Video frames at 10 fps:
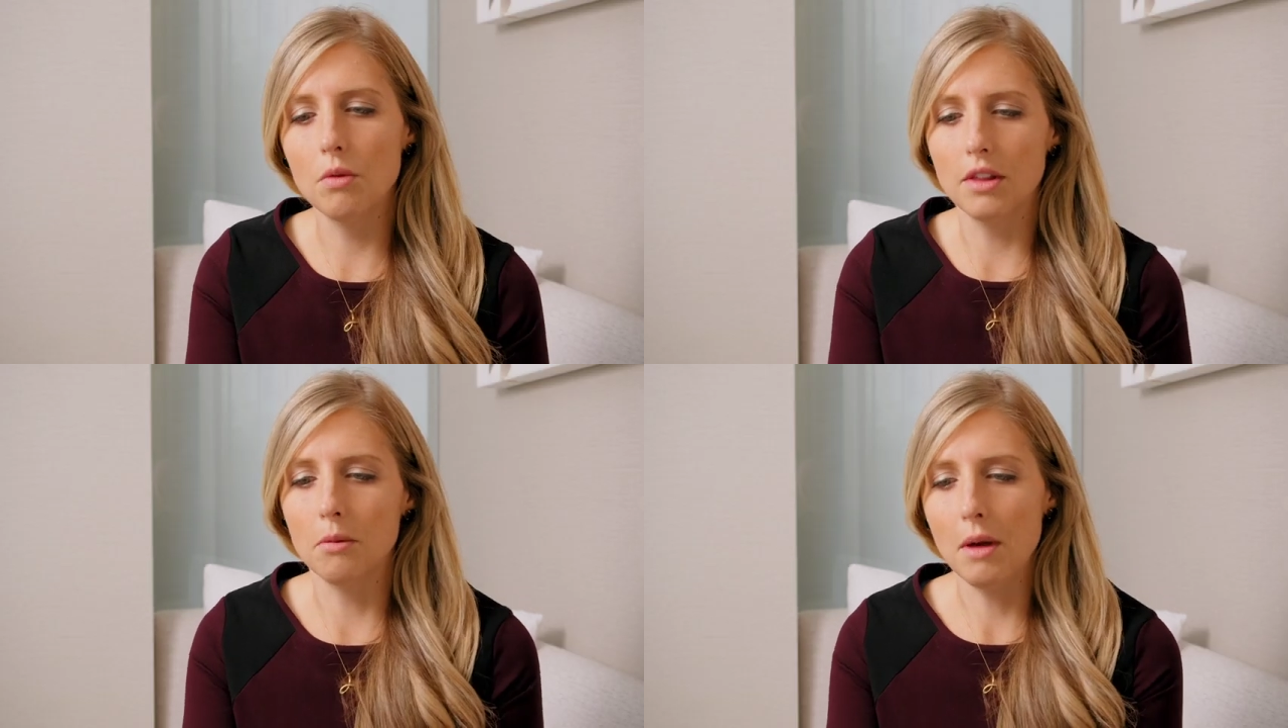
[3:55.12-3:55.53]

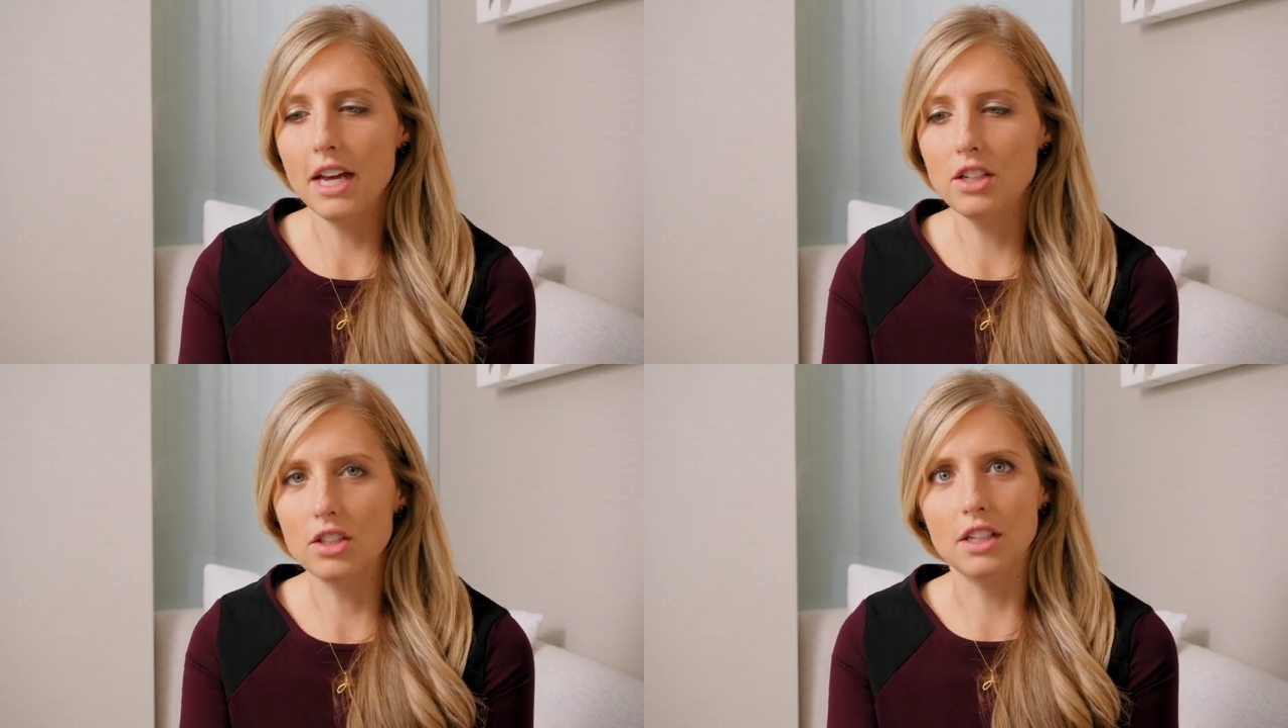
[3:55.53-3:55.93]
with the
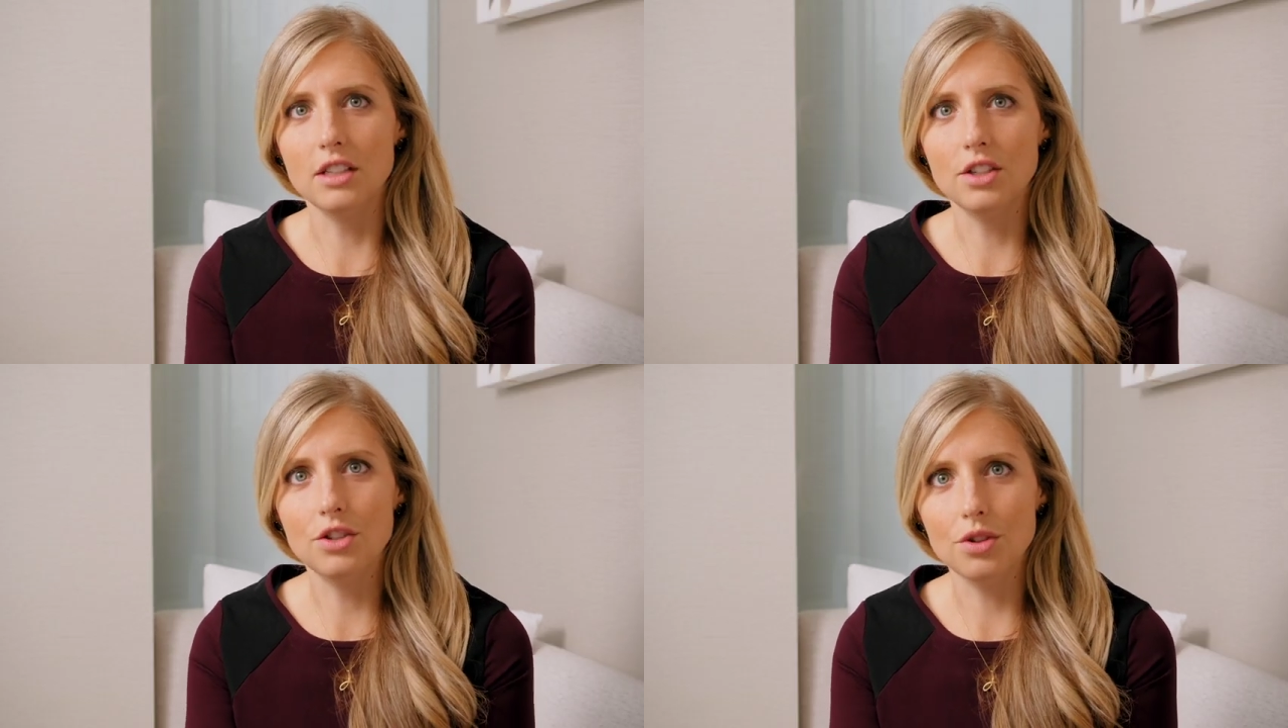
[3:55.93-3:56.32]

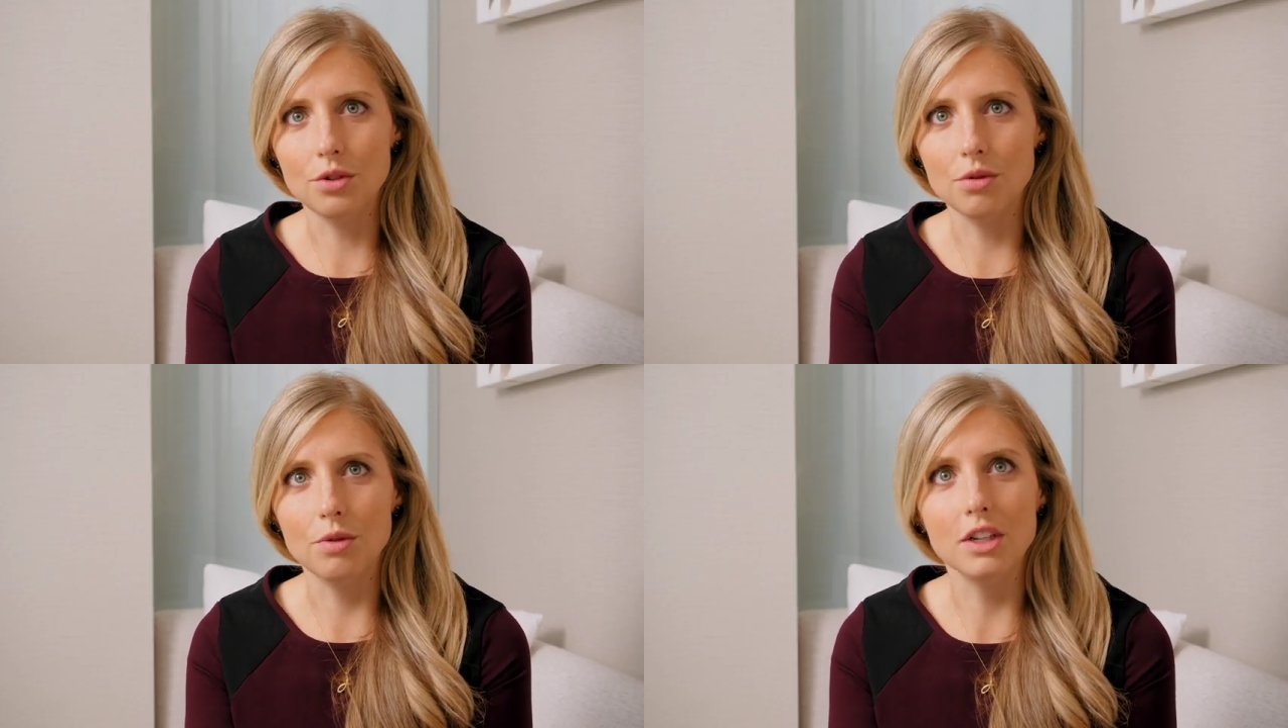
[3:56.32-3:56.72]
patient
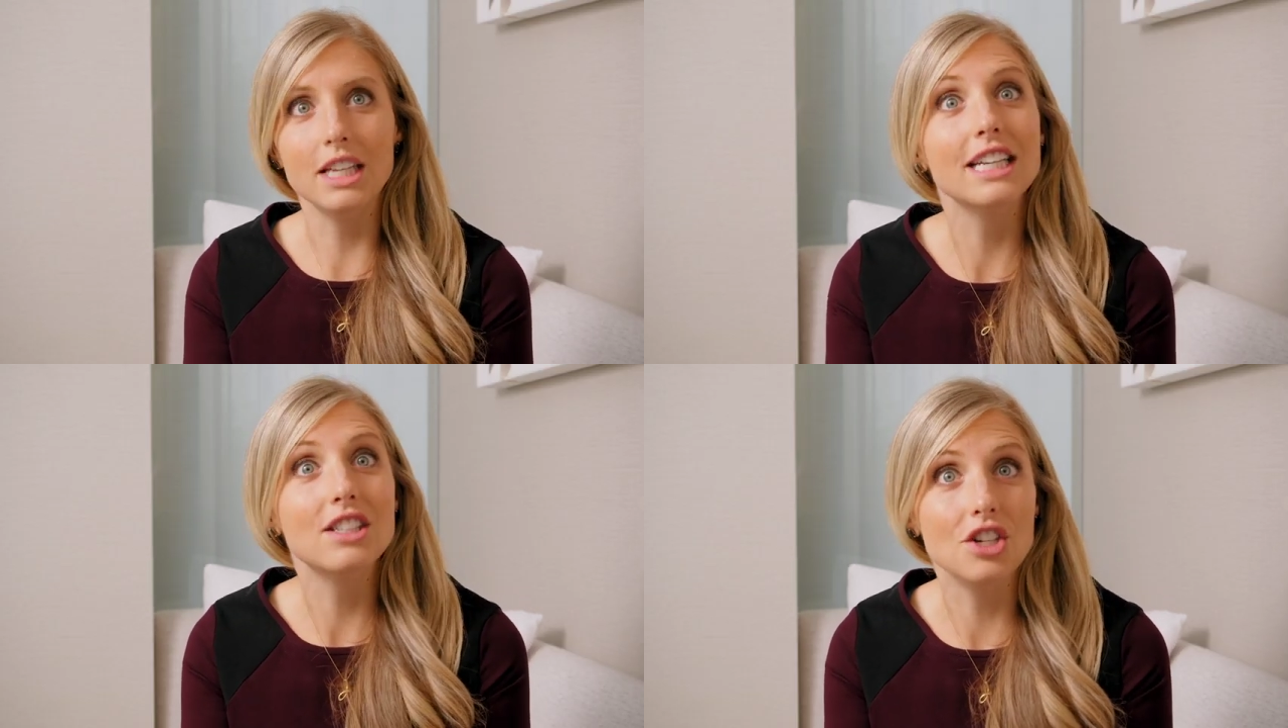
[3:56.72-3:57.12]
to
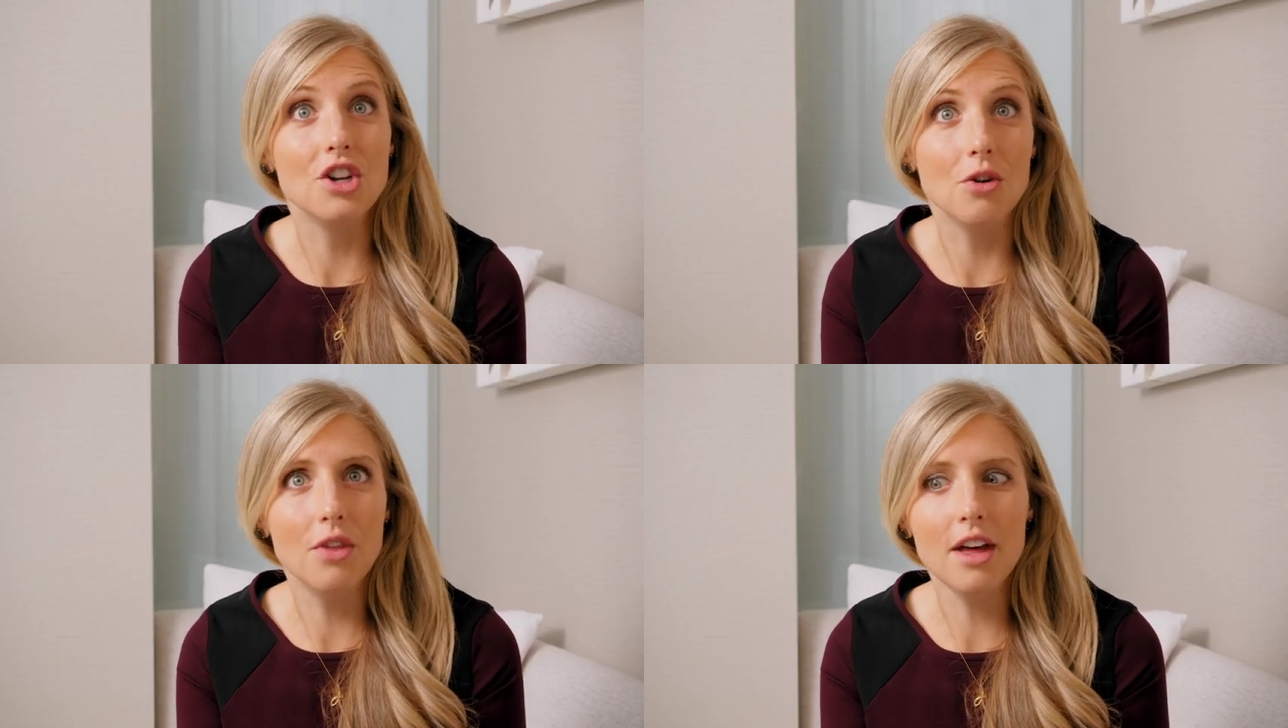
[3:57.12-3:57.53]
really get to
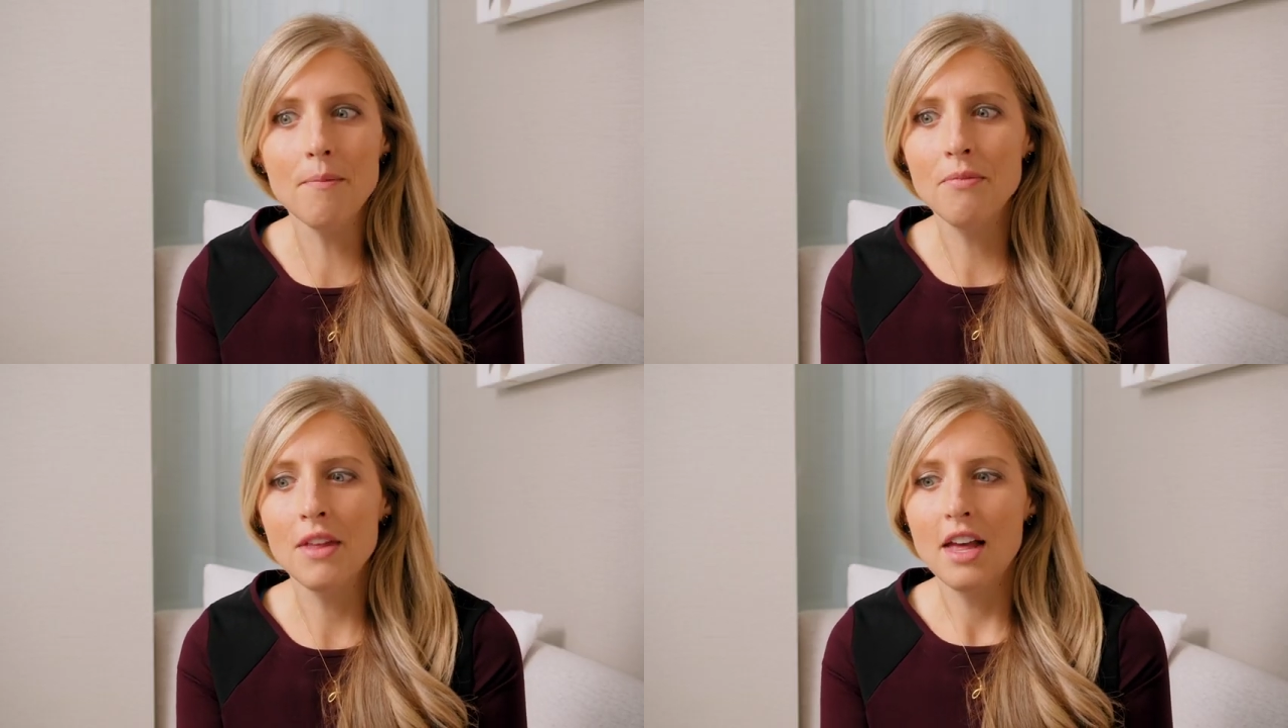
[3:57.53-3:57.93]
know them